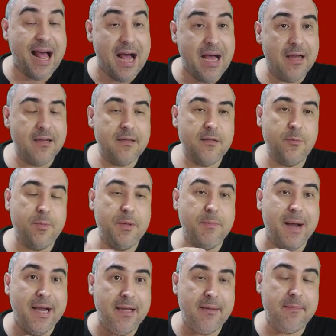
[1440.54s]
a will be
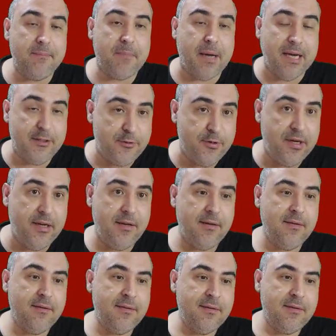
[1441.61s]
my tree,
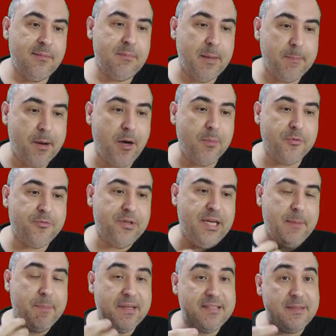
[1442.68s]
my palm
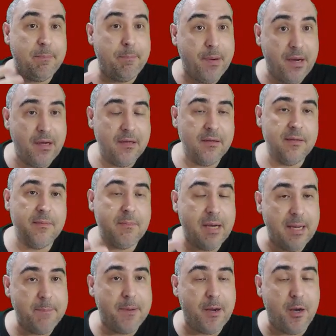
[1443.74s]
tree. Ipasipa,
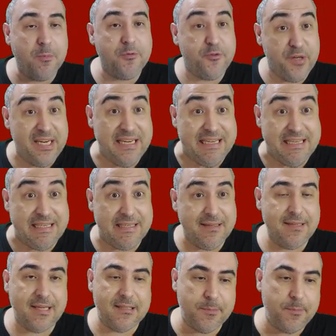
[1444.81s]
my palm trees.
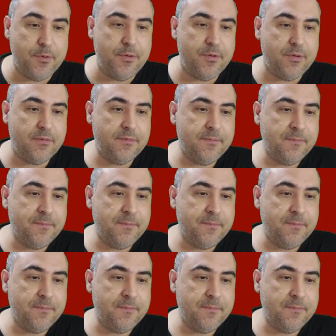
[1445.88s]
That's a plural.